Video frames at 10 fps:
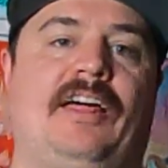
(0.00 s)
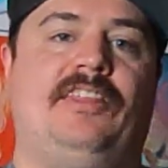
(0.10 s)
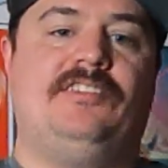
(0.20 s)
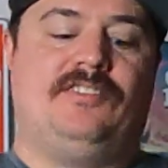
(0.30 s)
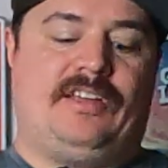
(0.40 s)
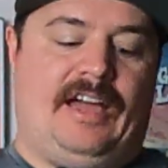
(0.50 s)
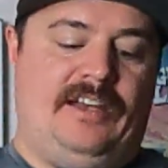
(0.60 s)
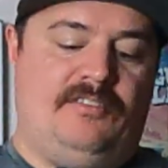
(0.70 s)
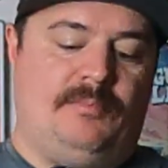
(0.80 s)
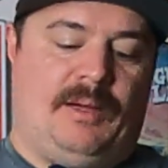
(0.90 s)
This is
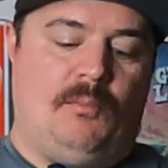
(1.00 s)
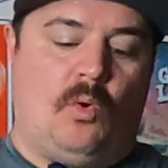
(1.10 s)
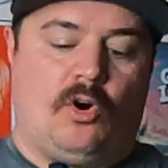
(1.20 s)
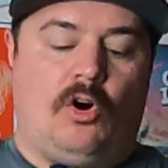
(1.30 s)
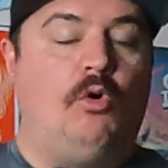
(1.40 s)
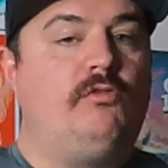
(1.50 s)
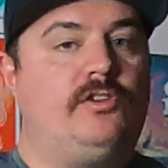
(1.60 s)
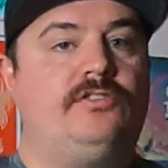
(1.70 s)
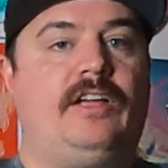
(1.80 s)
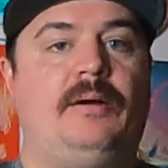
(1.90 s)
kind of my more
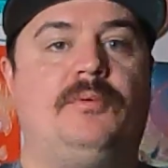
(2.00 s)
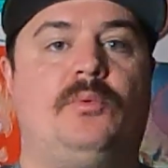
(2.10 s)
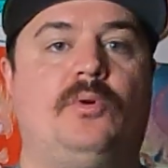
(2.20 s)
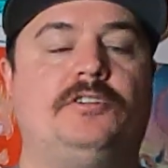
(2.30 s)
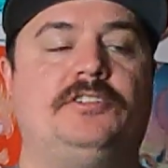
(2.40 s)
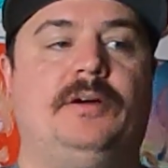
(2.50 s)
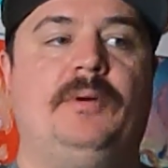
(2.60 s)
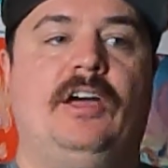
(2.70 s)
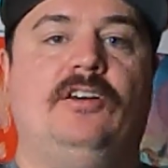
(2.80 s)
overstable Warship.